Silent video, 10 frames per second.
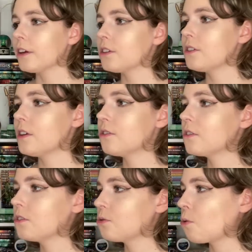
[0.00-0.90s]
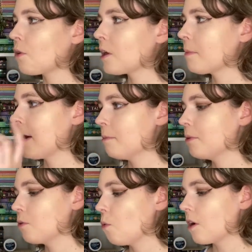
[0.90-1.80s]
because it says The Tawny Man
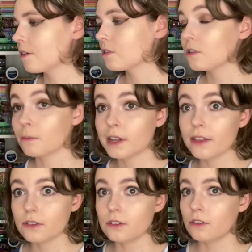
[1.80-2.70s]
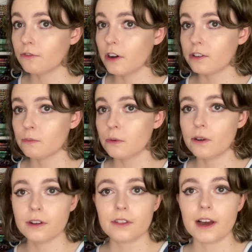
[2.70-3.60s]
Book 1, so I'm glad this is the first
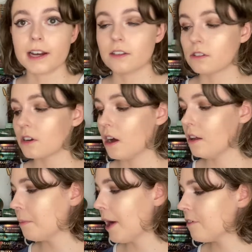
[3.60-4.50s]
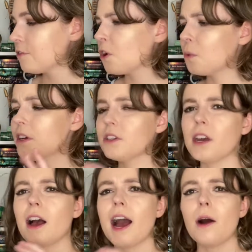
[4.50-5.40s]
book that I can start, but I have no
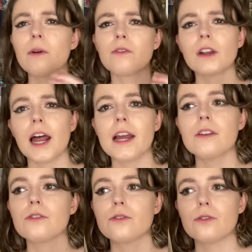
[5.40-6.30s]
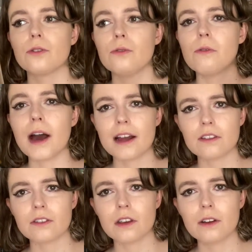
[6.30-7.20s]
idea how it relates to that
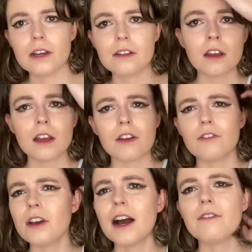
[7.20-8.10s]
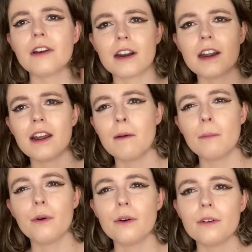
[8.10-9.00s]
series. If you have any
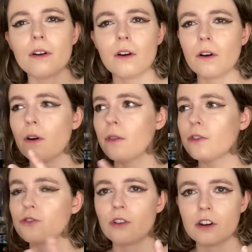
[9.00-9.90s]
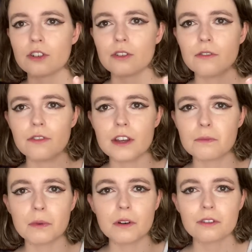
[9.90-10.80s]
input on the structure of these
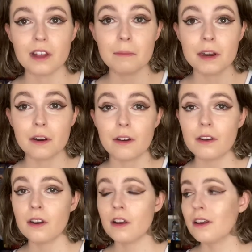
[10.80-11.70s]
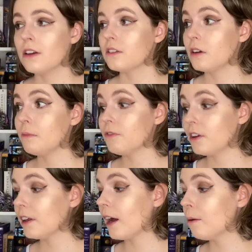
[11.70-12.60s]
books, let me know because that would be
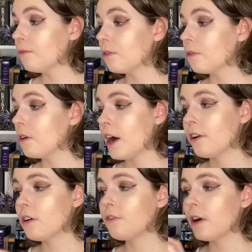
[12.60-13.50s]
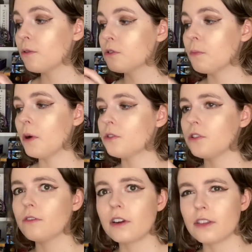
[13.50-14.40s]
really helpful. I don't know if I was supposed to
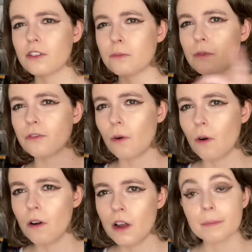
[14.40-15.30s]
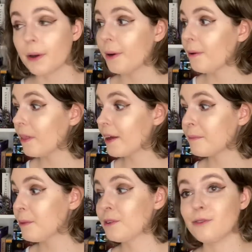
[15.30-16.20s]
have read this before, but like
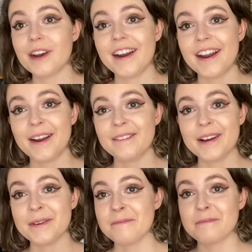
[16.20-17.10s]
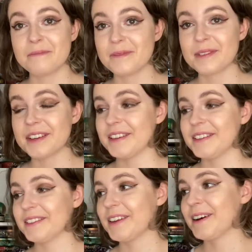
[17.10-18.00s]
I'm gonna read it anyway
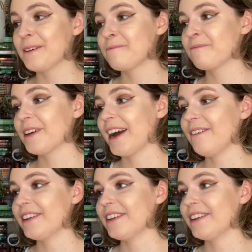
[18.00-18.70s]
because um, I haven't